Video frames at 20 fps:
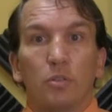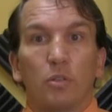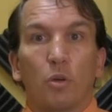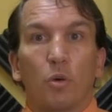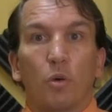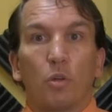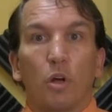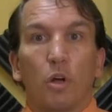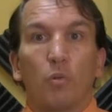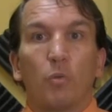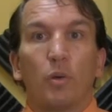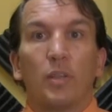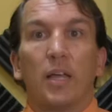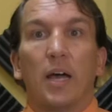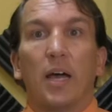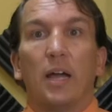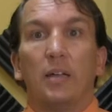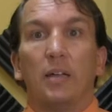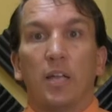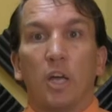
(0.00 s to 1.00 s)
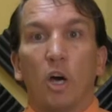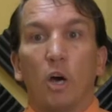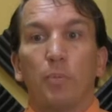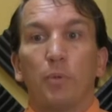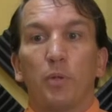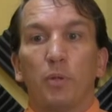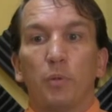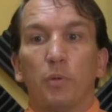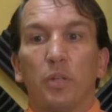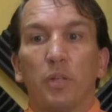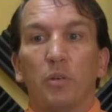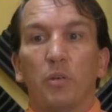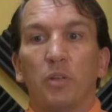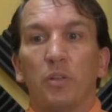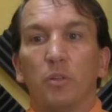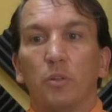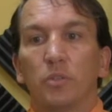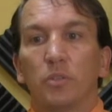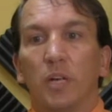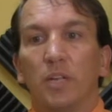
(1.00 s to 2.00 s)
go along with that and help you
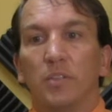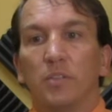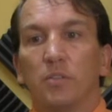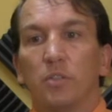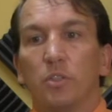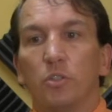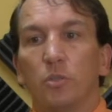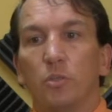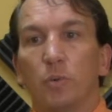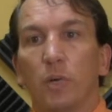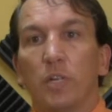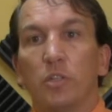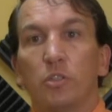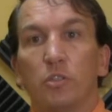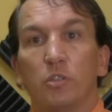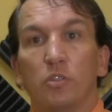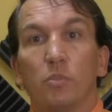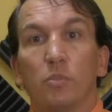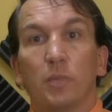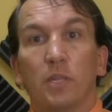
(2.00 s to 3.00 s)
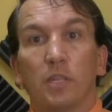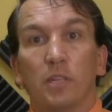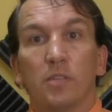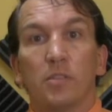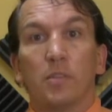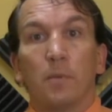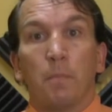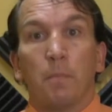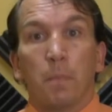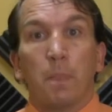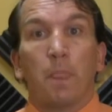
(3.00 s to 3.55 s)
in those kinds of situations, because